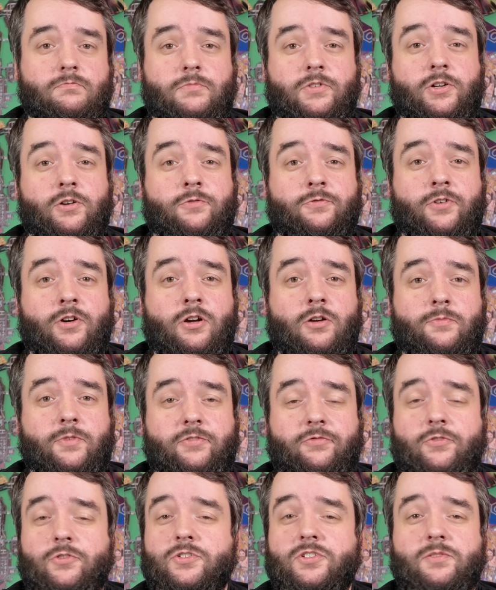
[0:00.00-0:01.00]
But overall, my
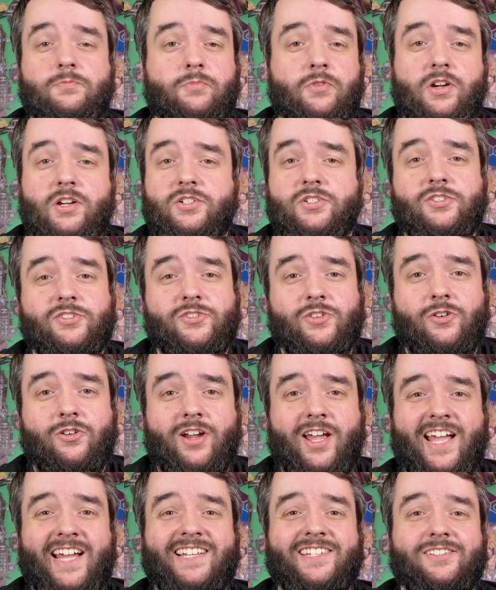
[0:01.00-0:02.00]
first impressions are
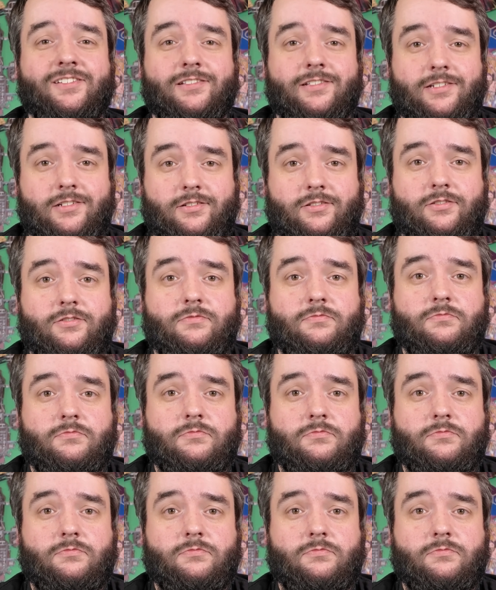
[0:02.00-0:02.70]
excellent.